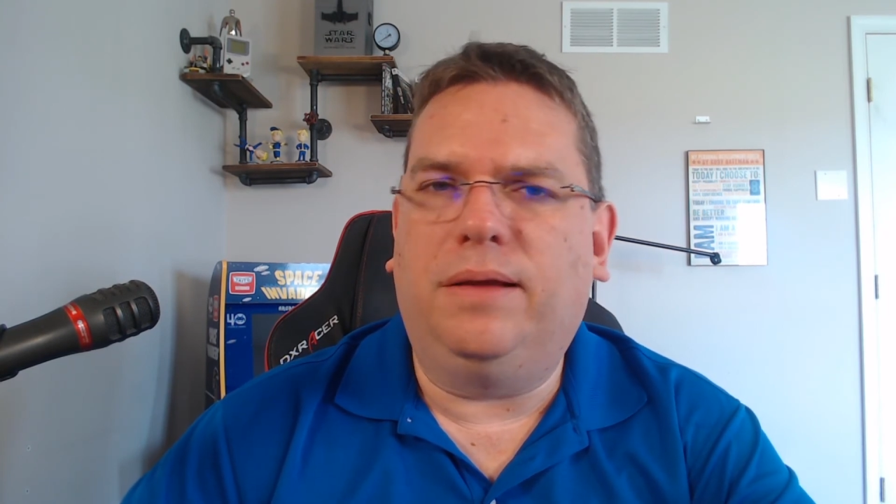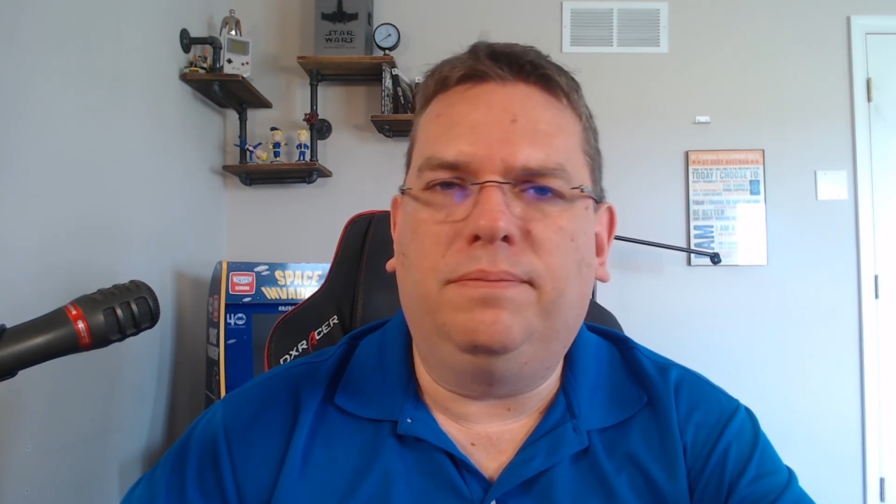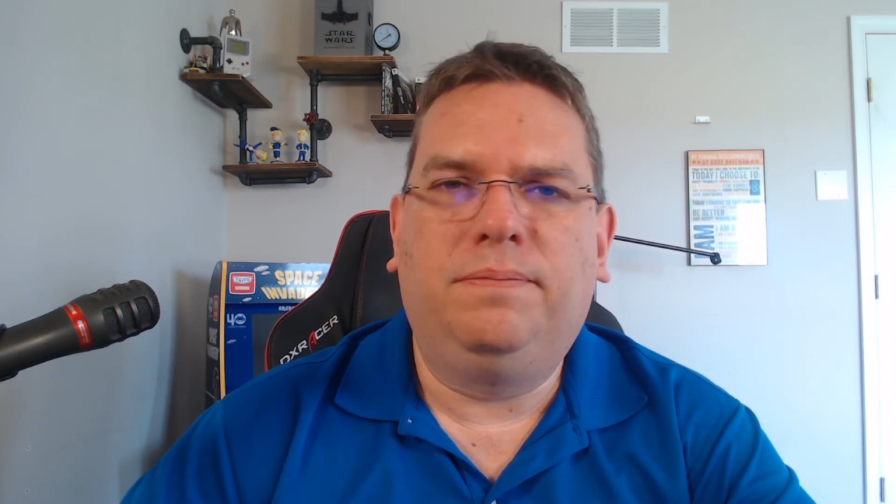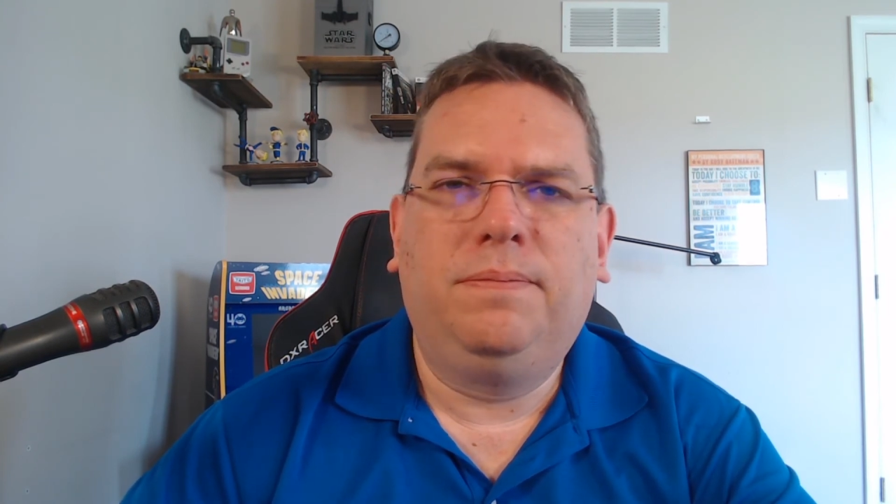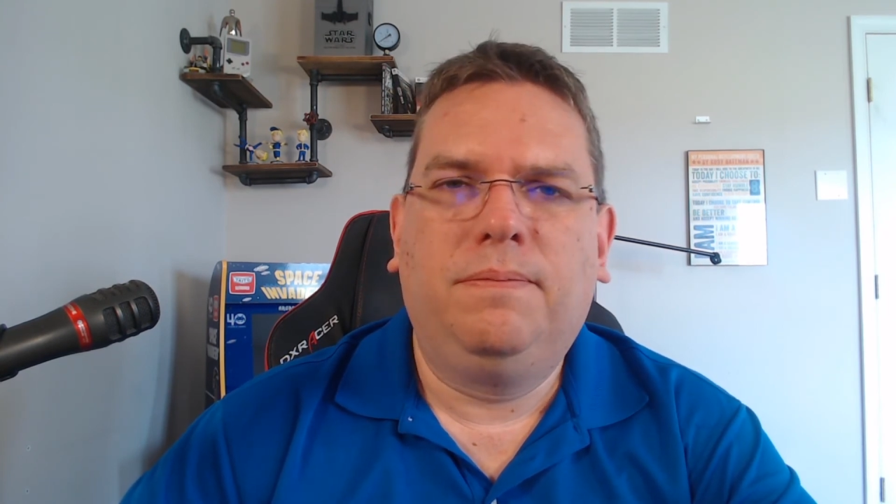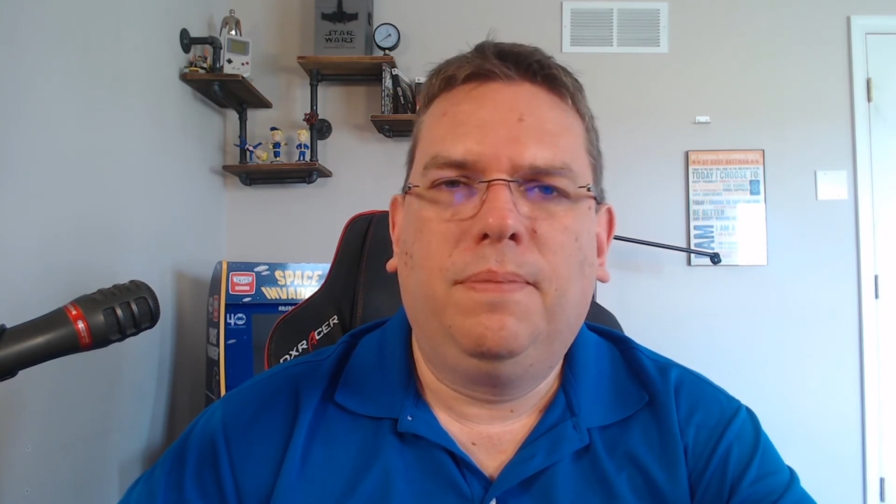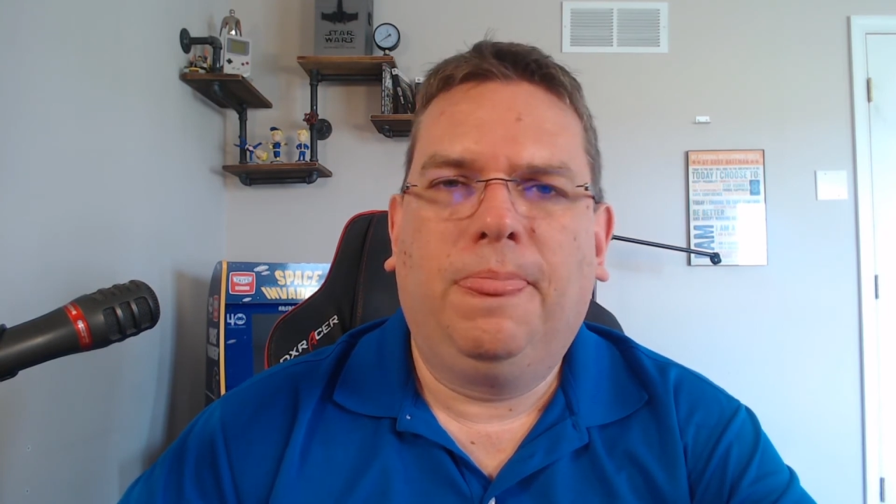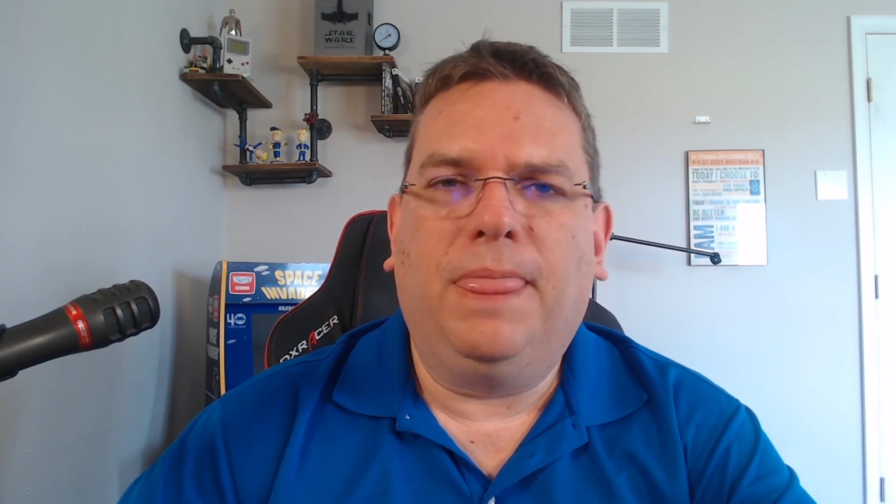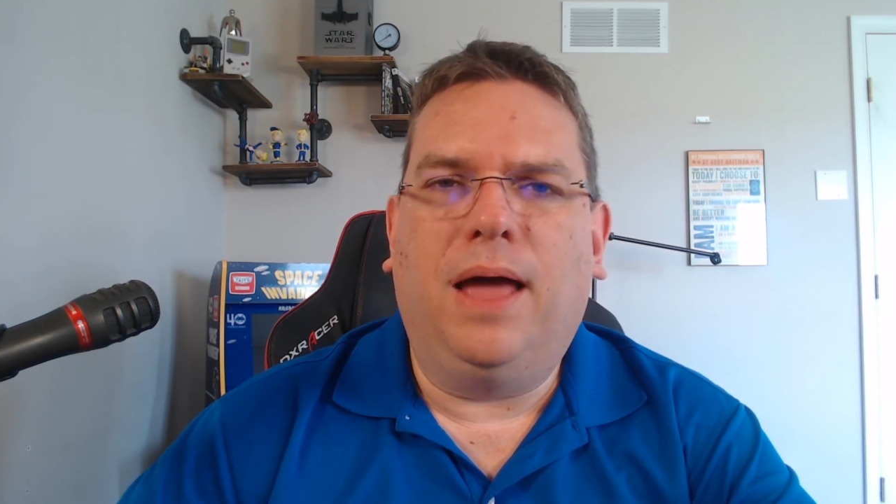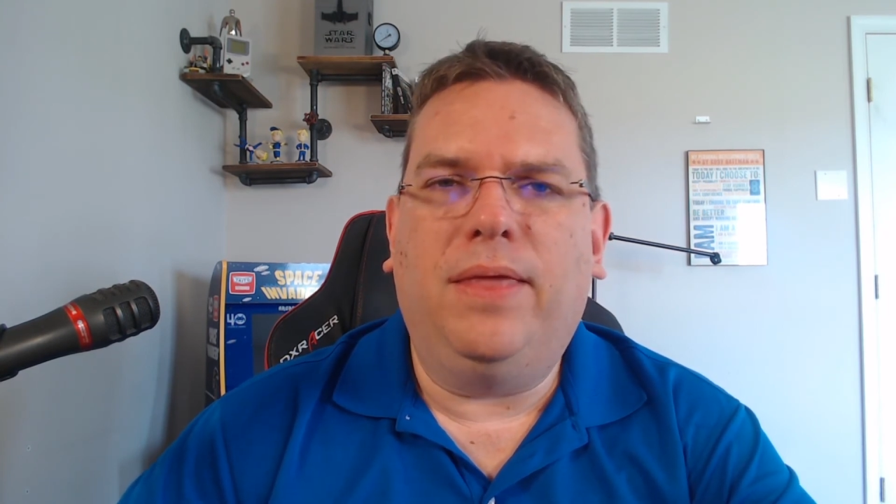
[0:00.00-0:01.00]
them,
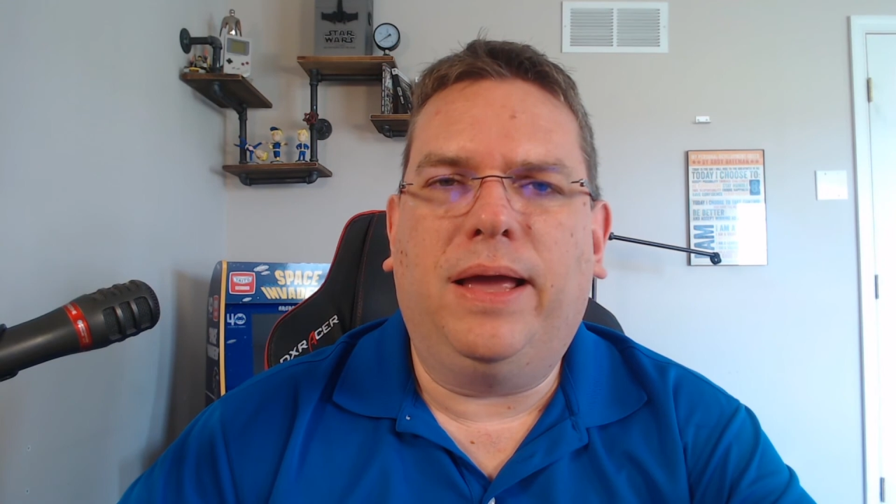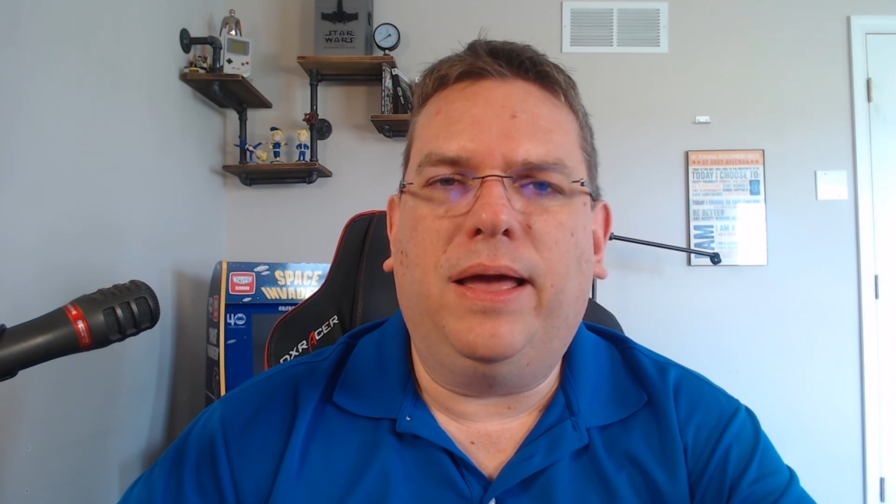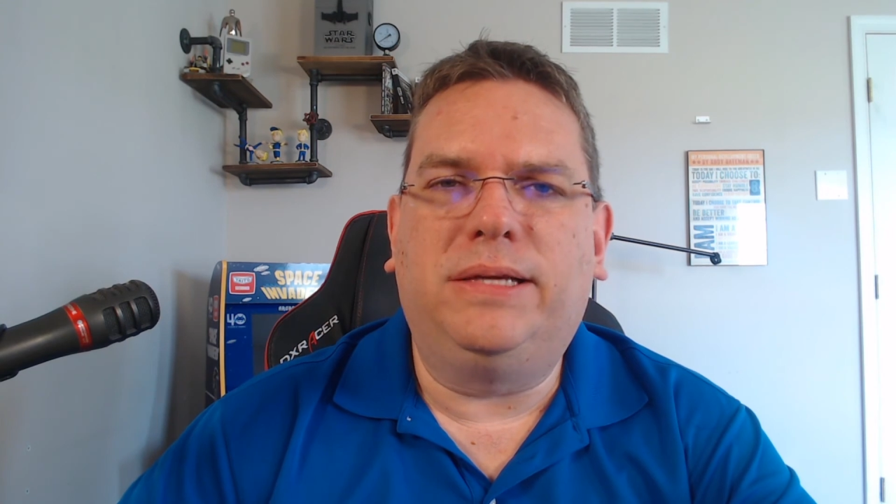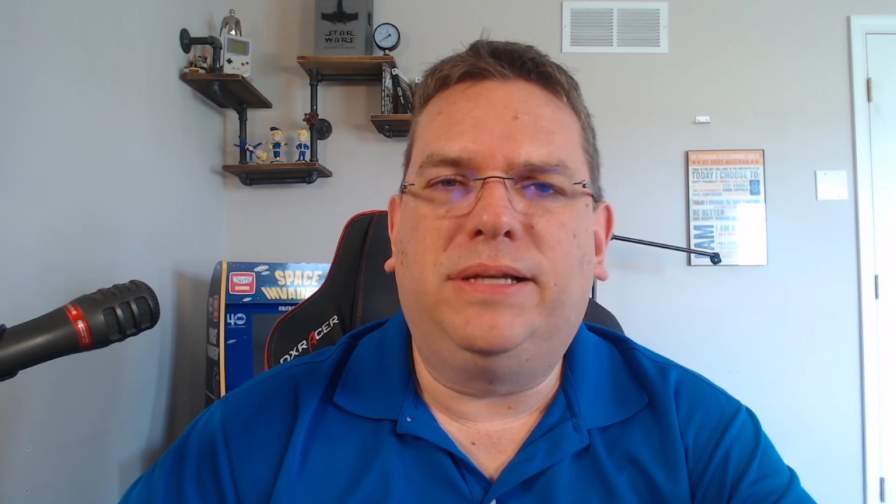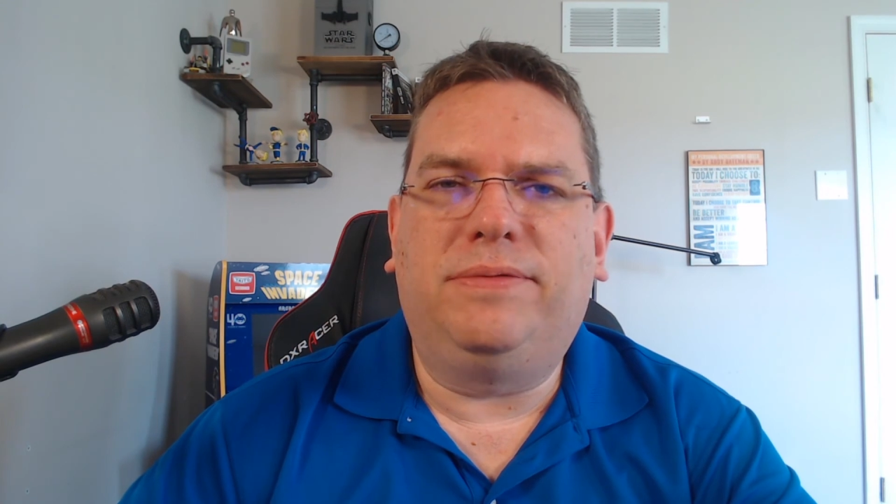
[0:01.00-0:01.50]
uh, that kind of stuff.